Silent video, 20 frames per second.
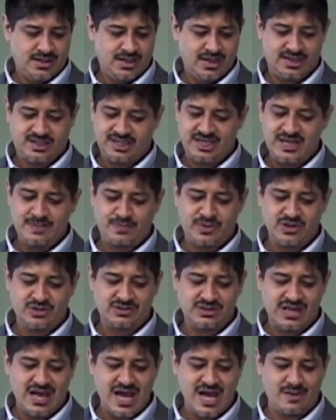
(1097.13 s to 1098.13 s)
And keep your
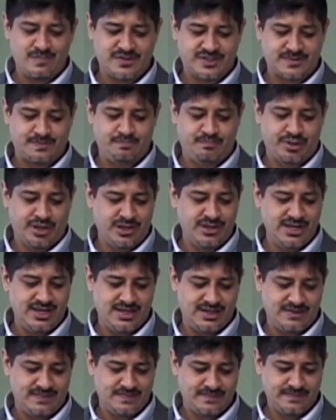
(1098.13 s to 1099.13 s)
lamps
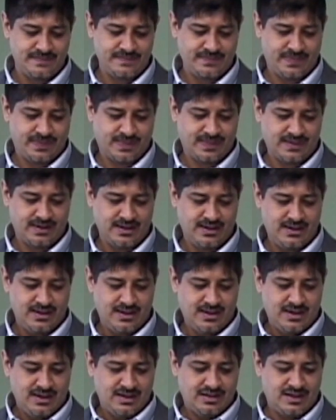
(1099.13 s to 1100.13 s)
burning,
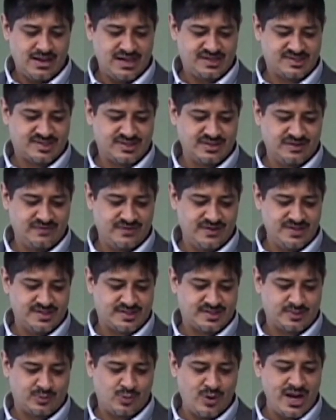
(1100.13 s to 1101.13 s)
like
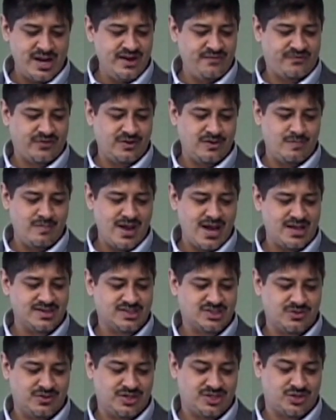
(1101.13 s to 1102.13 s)
servants waiting for their
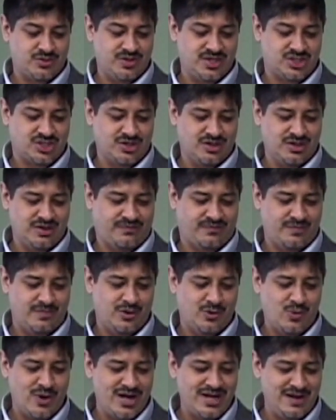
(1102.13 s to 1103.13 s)
master to return from
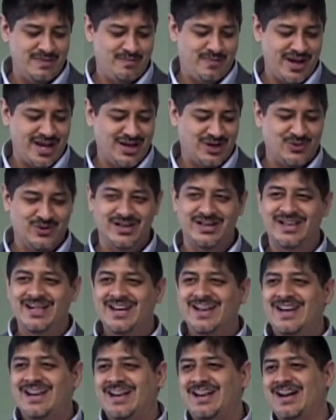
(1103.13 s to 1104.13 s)
a wedding banquet.
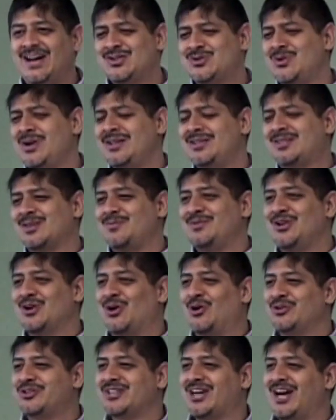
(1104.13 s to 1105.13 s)
And I was reading some of the
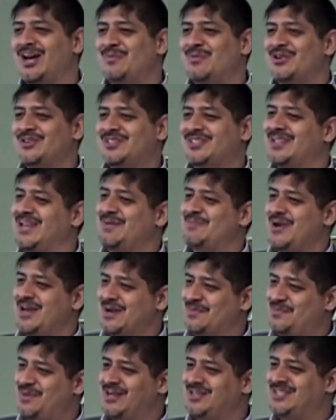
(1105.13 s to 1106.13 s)
old timers, and they made
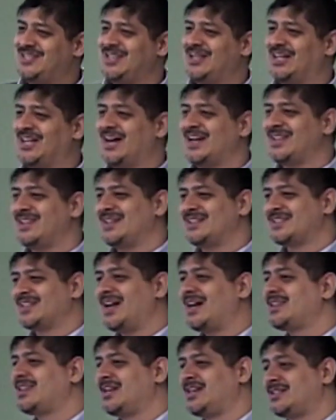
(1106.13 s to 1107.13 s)
a big deal out of this, and
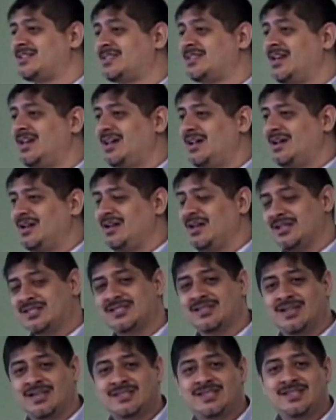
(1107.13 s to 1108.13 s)
I think it's,
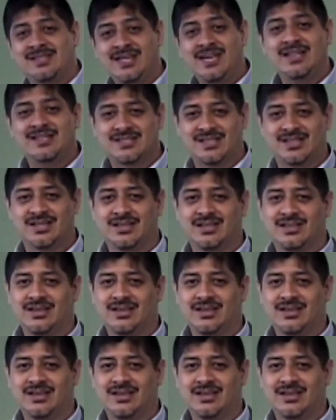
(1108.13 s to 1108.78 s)
it's, it's neat.